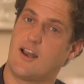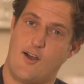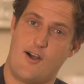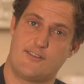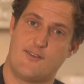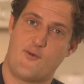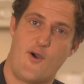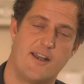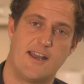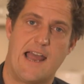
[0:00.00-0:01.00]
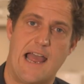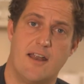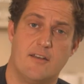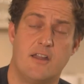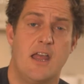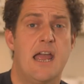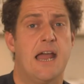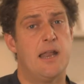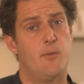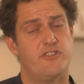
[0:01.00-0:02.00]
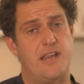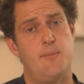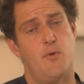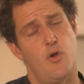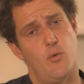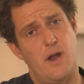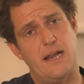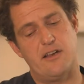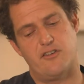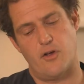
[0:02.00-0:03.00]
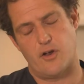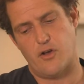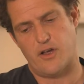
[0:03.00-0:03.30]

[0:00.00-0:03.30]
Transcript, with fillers: glass of wine in hand, and it was him who really took